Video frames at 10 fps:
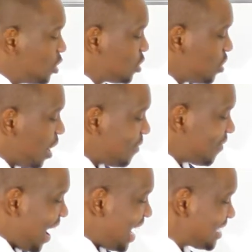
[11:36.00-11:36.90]
Do you have
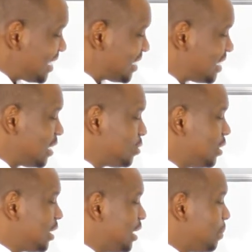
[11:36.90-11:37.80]
assets that
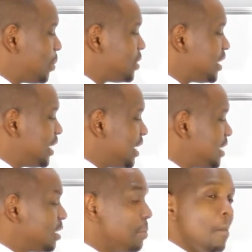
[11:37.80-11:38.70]
will keep on
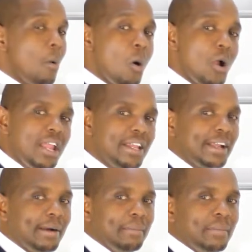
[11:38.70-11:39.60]
generating more
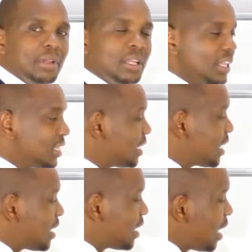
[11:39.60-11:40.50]
income that
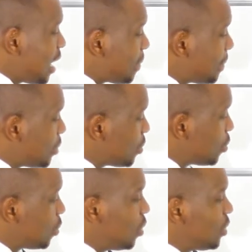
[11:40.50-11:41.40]
can help
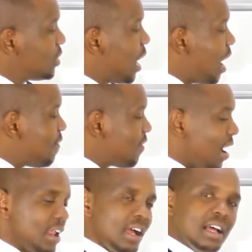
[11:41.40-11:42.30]
you have
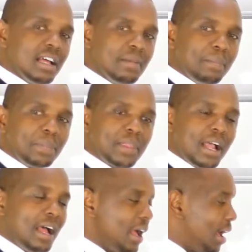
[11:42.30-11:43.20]

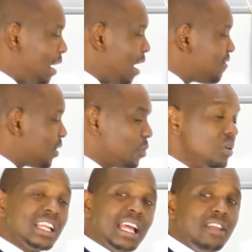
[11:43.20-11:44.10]
a
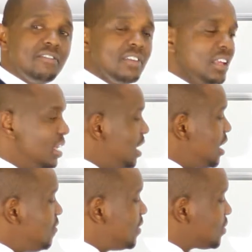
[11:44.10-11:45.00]
good life?
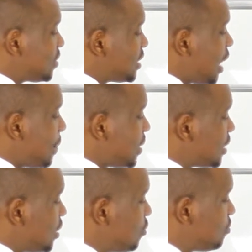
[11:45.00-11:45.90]
If it's retirement
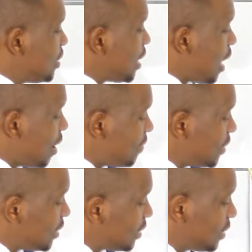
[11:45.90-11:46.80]
and you've been
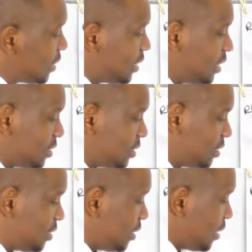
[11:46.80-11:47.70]
having
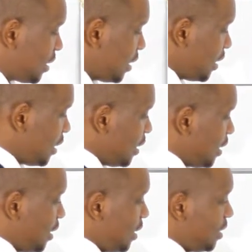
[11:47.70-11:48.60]
this
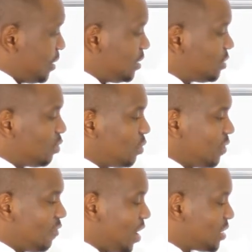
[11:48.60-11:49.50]
flow, the
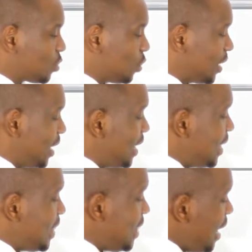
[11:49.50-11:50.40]
first one,
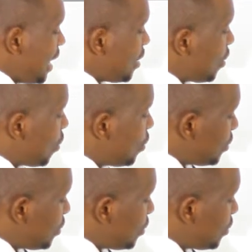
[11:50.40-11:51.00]
then